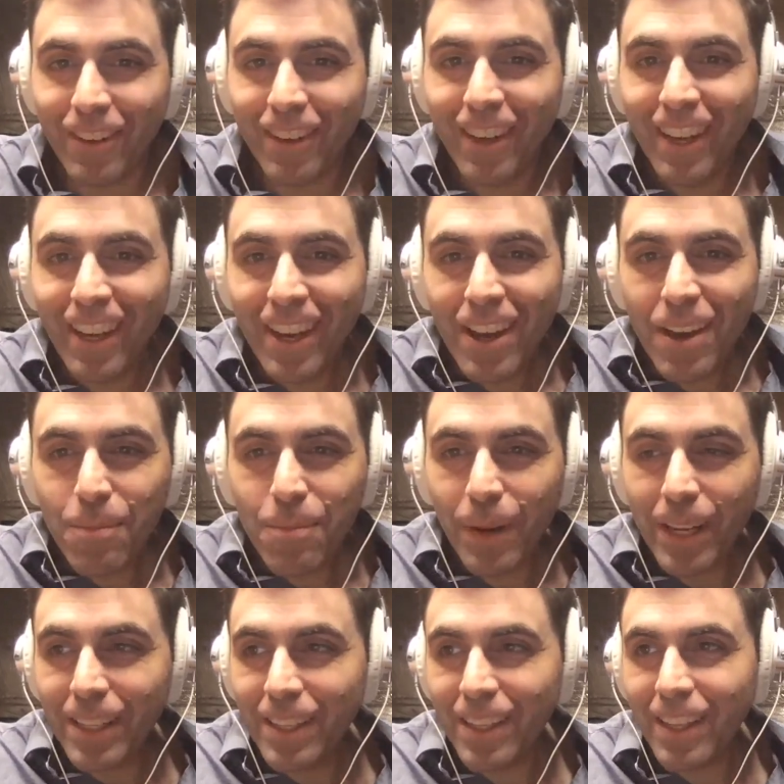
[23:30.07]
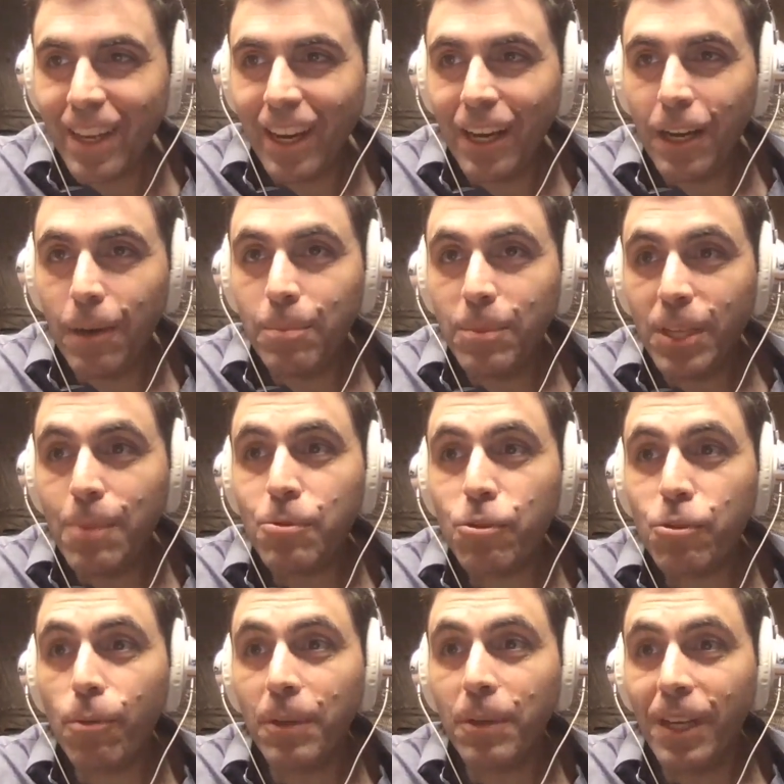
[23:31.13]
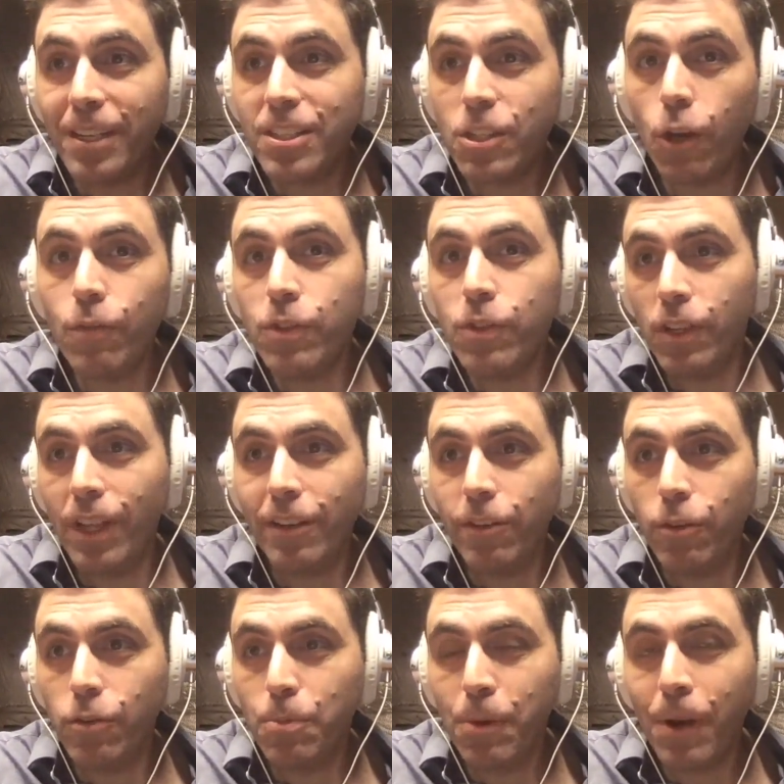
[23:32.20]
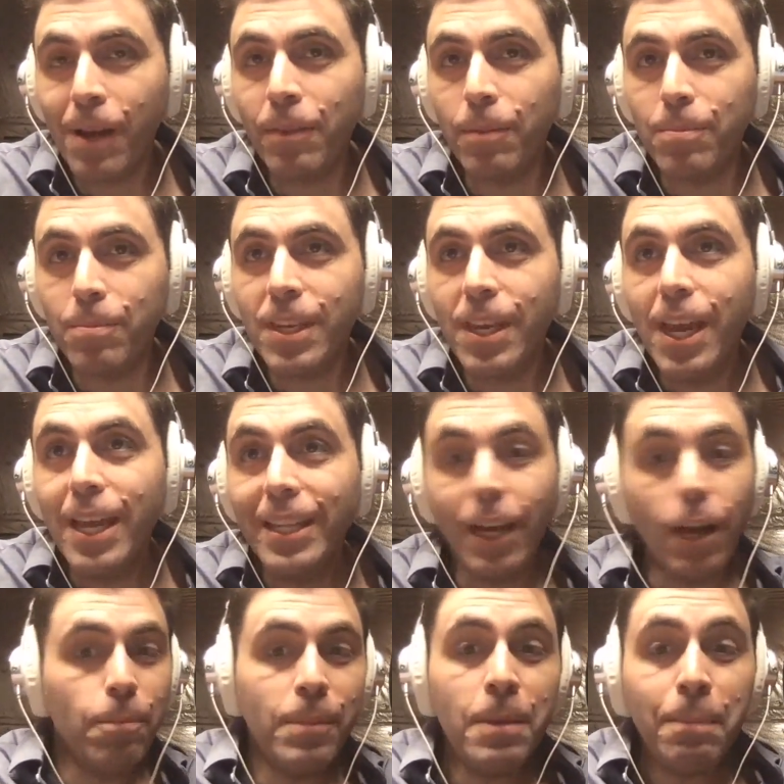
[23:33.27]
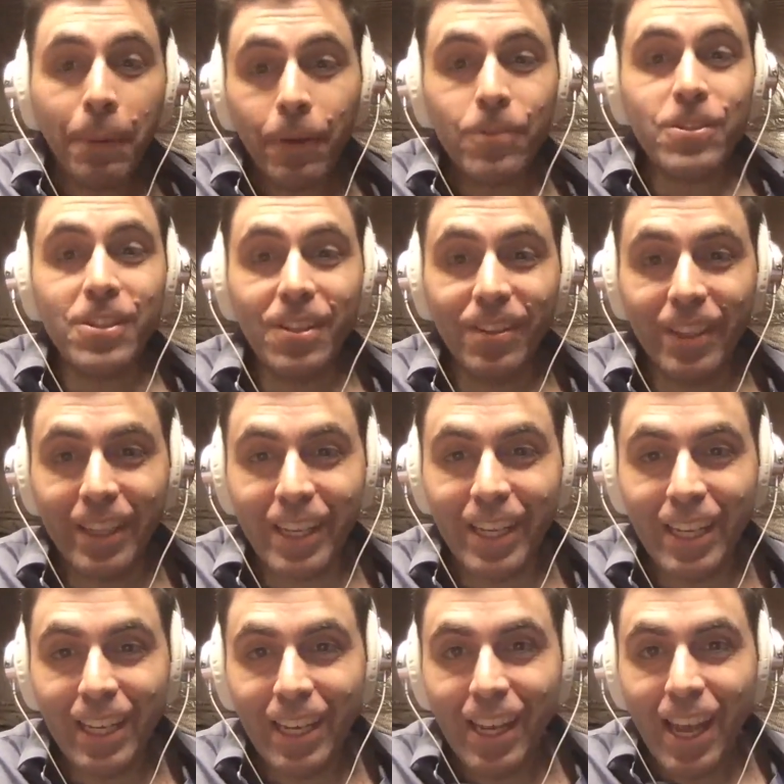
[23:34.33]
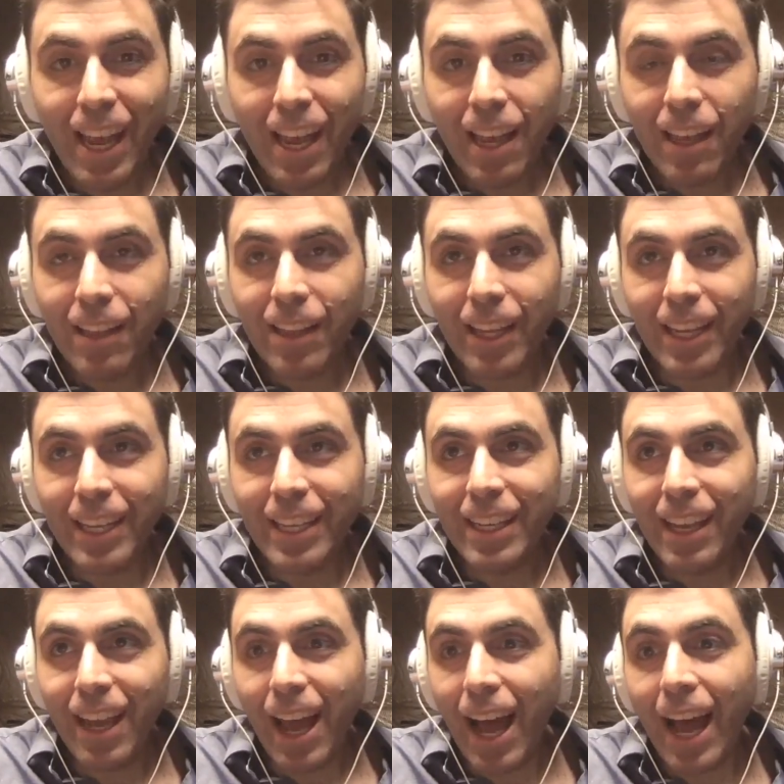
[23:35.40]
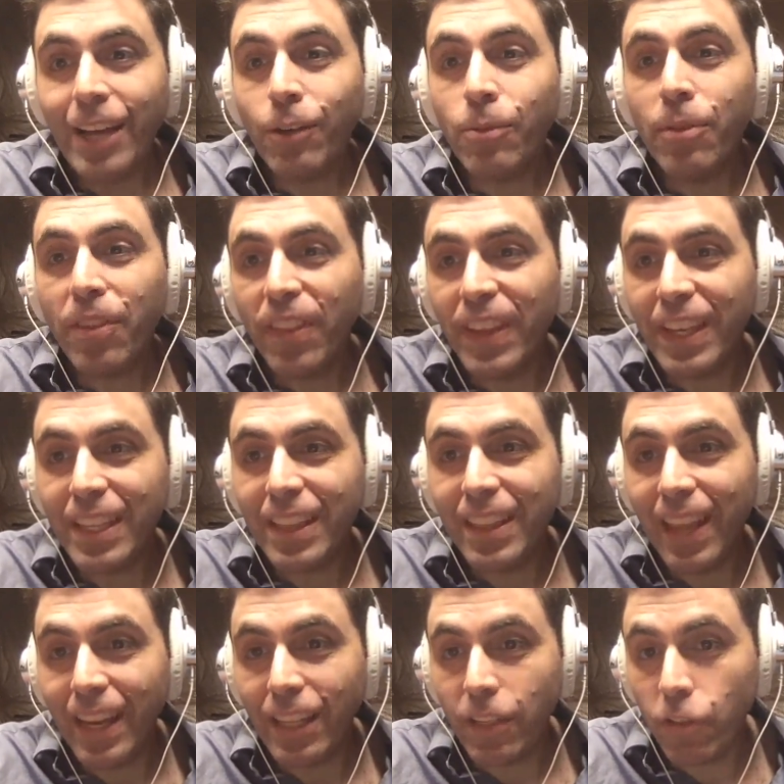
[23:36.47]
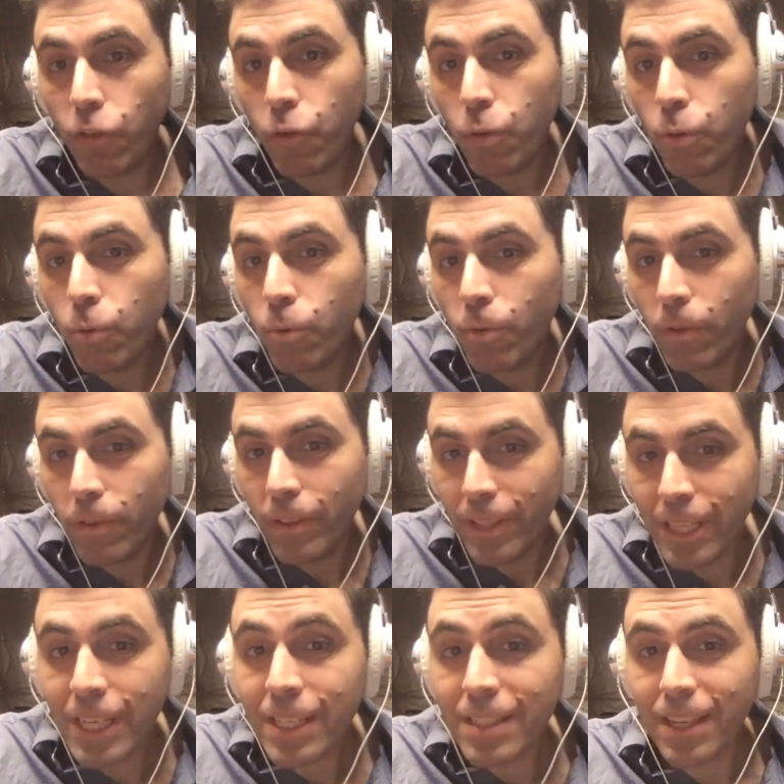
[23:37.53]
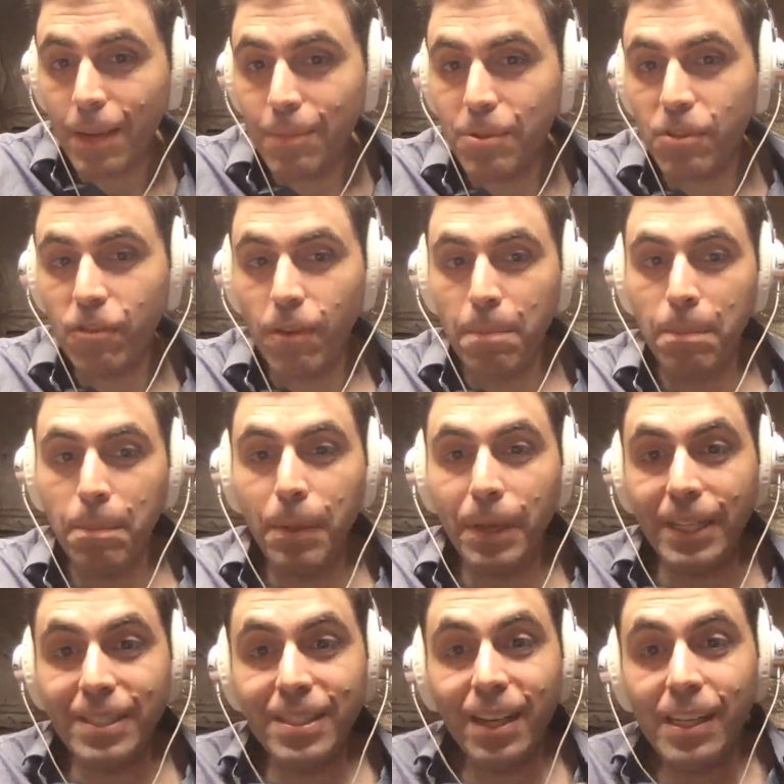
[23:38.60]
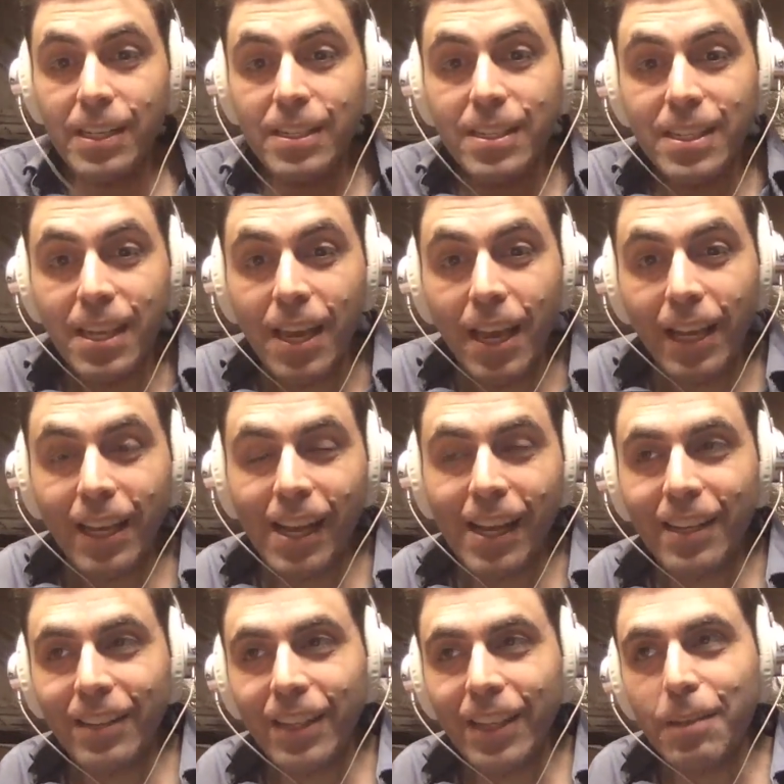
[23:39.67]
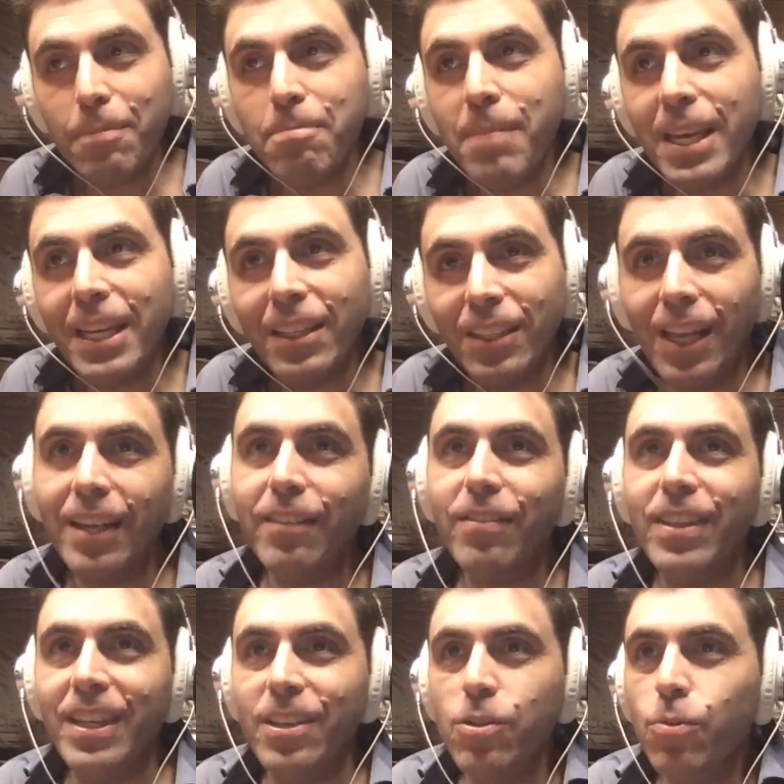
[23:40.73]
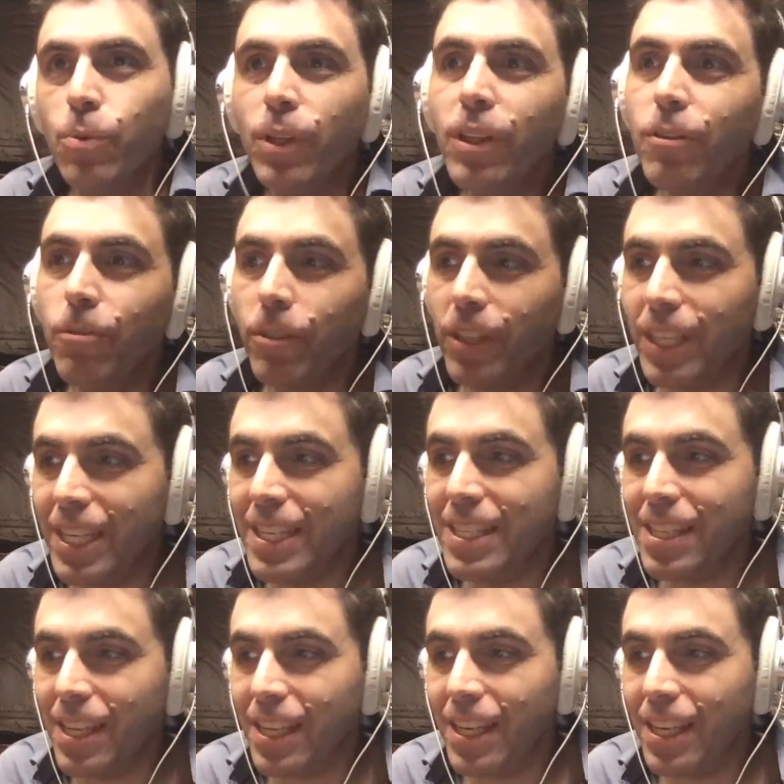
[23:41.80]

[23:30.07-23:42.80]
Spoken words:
But TypeScript kind of solves a lot of those problems. Now, me personally, like, I don't think that you need TypeScript, but it does kind of like make a lot of things really, really easy.